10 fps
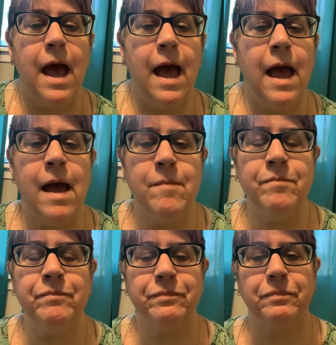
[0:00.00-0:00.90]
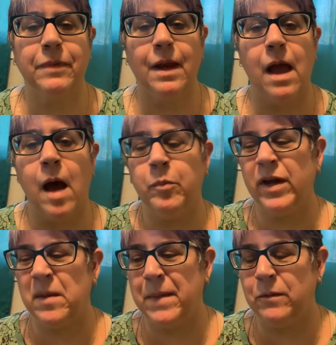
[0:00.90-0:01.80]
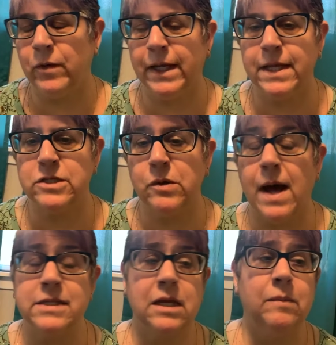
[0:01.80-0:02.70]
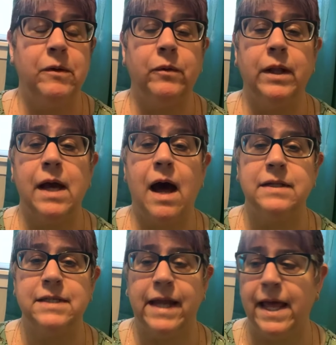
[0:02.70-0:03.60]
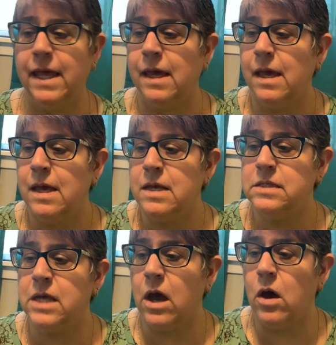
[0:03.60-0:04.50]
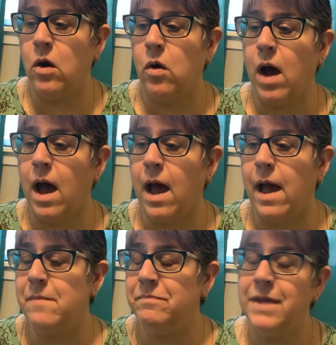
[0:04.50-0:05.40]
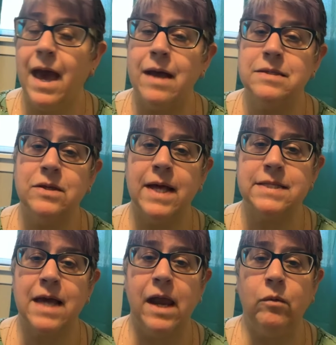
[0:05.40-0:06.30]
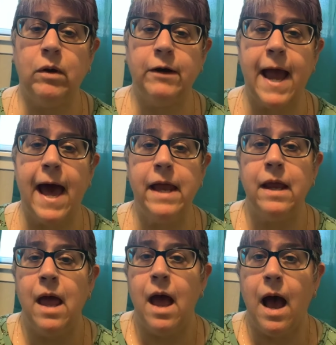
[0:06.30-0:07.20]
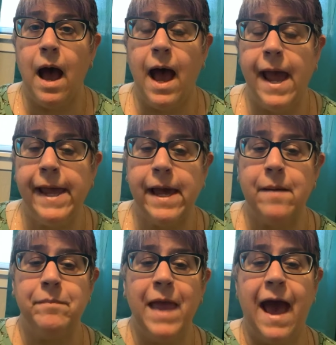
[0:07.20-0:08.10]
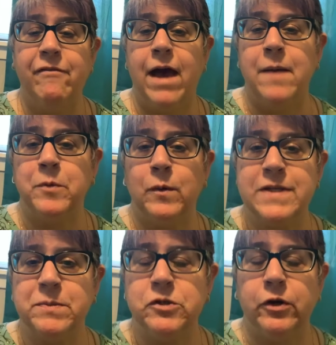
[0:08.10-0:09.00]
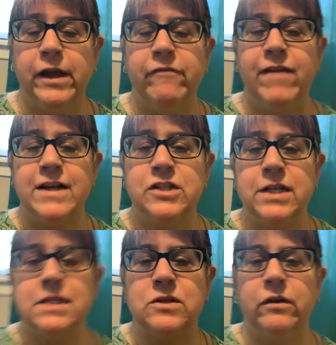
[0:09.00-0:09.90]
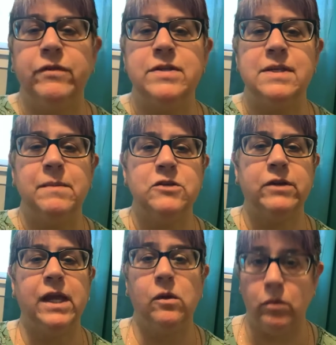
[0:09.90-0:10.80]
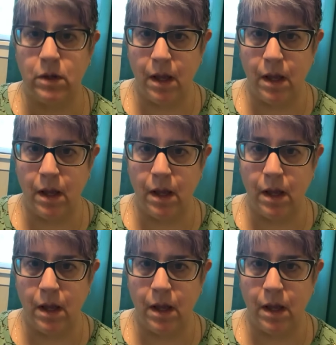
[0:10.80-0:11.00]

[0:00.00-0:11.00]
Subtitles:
I'll bring him in when it gets too hot. It's gonna be really hot today. So yeah, so that's kind of where we're at. I have an upper respiratory infection, so if you see me drinking